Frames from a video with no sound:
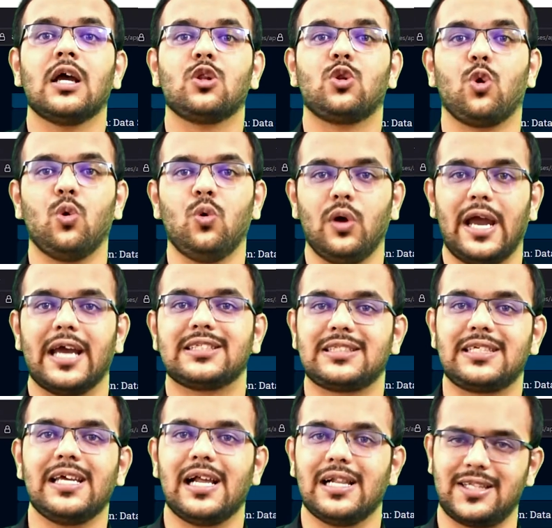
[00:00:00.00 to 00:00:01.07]
through
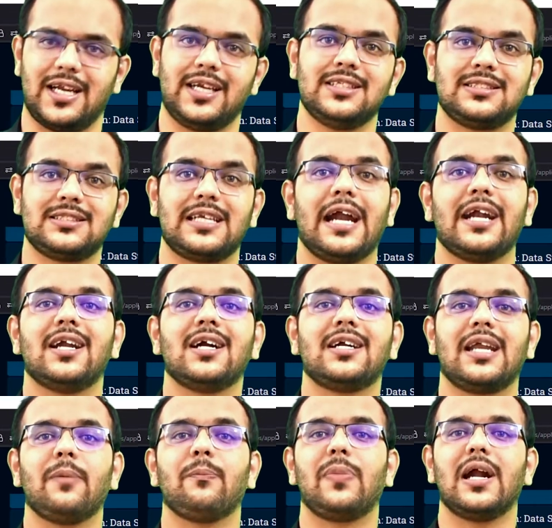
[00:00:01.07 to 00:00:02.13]
STL, that is standard
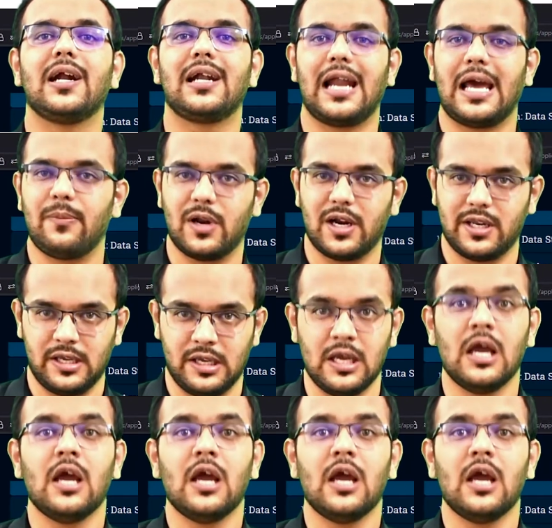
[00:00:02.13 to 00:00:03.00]
template library.